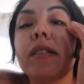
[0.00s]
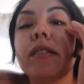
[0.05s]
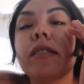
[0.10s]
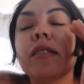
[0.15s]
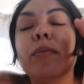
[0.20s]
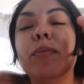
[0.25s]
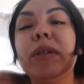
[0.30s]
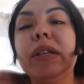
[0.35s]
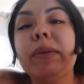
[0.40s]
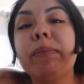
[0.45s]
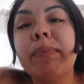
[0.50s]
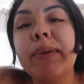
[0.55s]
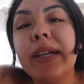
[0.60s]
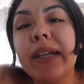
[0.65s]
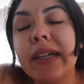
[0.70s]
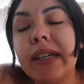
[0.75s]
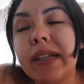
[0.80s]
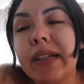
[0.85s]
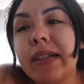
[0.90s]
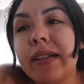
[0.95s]
to be in
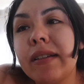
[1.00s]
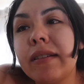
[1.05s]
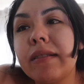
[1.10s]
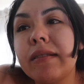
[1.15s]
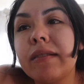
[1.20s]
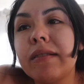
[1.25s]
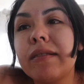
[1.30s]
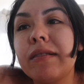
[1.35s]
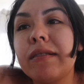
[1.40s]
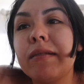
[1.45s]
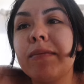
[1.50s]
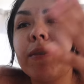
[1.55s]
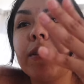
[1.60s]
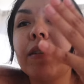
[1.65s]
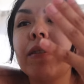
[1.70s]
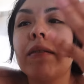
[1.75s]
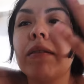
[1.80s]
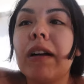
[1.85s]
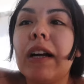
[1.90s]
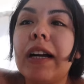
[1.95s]
pain, to be
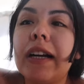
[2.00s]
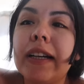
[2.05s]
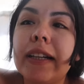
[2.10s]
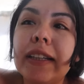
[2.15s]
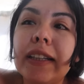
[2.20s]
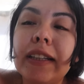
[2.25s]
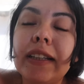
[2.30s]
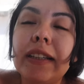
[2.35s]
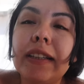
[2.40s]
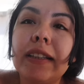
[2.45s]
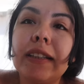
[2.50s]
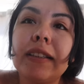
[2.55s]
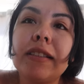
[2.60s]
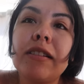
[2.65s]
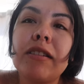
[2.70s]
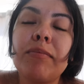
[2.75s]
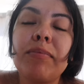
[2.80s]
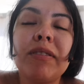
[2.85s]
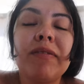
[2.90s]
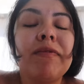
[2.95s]
crying,
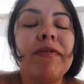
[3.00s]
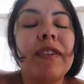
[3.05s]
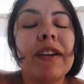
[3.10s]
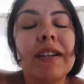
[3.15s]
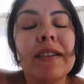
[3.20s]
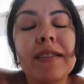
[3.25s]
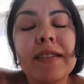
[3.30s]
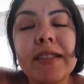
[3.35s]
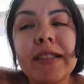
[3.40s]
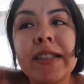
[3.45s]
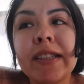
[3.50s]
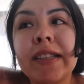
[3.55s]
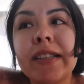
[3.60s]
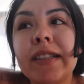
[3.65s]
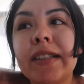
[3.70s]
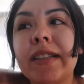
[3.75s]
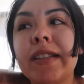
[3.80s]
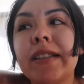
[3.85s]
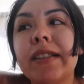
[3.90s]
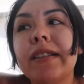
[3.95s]
to be
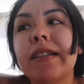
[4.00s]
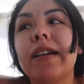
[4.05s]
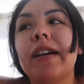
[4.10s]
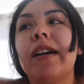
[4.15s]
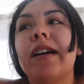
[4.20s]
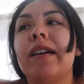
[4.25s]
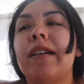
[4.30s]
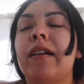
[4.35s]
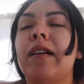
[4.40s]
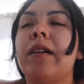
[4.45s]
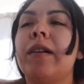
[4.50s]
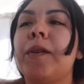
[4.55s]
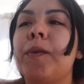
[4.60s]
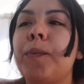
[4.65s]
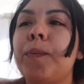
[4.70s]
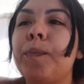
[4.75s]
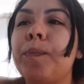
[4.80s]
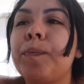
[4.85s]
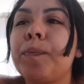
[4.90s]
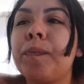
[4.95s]
fussy.
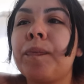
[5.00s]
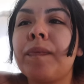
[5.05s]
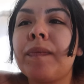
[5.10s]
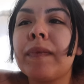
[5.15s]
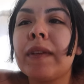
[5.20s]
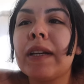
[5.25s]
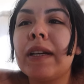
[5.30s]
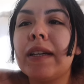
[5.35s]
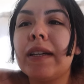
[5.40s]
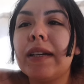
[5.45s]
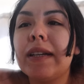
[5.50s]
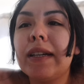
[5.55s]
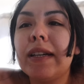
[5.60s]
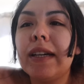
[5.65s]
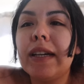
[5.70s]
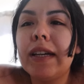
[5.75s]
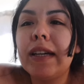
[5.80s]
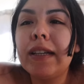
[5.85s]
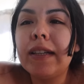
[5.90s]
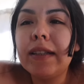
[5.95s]

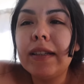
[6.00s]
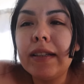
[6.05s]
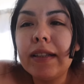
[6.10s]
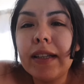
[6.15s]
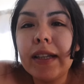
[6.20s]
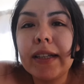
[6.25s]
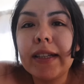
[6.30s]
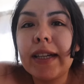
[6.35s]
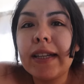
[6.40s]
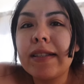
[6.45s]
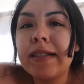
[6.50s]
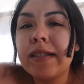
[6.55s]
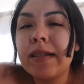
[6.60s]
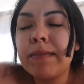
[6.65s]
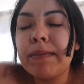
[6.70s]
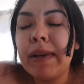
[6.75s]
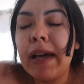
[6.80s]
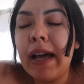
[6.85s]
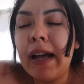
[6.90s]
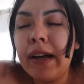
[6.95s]
Anything that gets
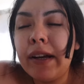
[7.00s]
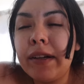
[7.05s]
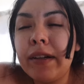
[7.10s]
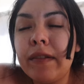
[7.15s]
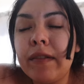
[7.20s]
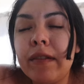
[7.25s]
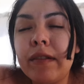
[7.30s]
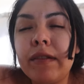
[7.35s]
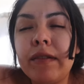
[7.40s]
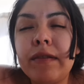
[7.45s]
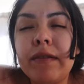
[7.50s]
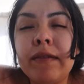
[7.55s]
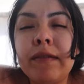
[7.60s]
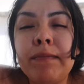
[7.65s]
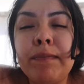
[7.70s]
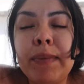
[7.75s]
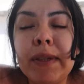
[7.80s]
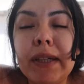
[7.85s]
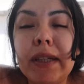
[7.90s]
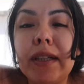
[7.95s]
them out of
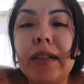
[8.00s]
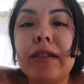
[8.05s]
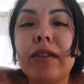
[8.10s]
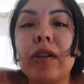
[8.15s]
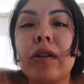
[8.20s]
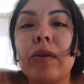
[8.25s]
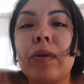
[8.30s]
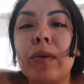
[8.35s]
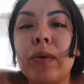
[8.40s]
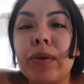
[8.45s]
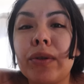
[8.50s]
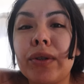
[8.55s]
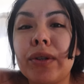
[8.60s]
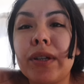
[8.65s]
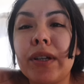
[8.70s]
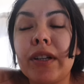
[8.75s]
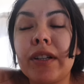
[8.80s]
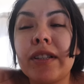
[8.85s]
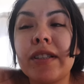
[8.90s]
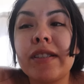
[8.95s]
being their
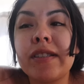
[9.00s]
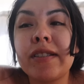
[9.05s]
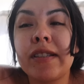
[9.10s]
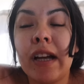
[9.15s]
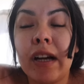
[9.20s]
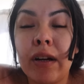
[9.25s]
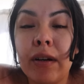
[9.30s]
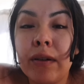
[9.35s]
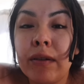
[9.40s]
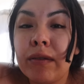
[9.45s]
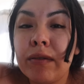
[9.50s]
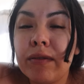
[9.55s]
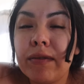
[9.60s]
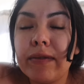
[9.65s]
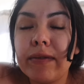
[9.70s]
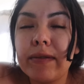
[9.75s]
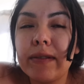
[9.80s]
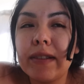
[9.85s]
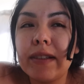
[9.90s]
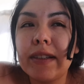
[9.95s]
ordinary self,
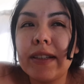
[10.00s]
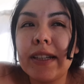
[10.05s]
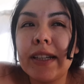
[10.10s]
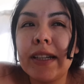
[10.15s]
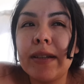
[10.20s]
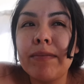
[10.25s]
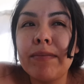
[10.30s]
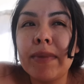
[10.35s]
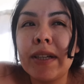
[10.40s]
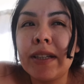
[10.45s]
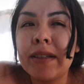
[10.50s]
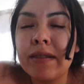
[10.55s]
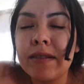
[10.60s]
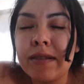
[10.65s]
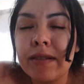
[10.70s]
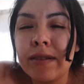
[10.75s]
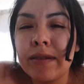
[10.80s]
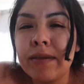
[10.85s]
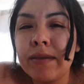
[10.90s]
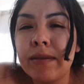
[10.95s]
it
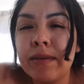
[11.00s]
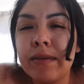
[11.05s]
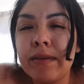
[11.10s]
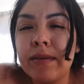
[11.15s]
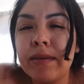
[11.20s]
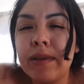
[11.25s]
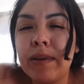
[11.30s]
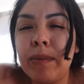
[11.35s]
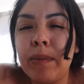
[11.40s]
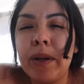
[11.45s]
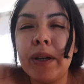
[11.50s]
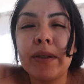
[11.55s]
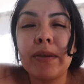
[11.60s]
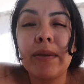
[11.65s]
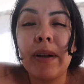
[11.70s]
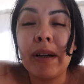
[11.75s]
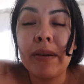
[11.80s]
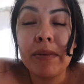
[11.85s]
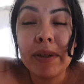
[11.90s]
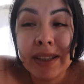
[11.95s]
makes you want to
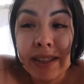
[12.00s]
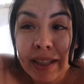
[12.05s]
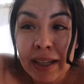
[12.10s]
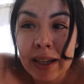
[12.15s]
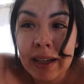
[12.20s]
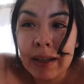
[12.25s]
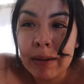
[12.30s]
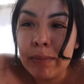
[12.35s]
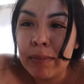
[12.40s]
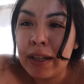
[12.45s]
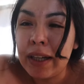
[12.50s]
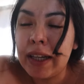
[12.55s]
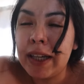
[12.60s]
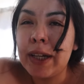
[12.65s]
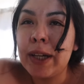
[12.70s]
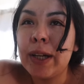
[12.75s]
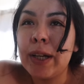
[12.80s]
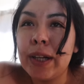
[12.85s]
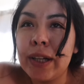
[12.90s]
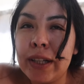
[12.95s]
cry with them. It
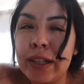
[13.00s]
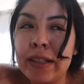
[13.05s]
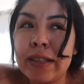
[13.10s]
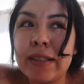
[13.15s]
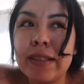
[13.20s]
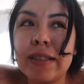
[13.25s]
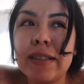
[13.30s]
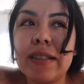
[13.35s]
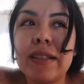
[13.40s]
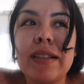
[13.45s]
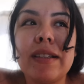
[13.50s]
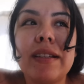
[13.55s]
hurts.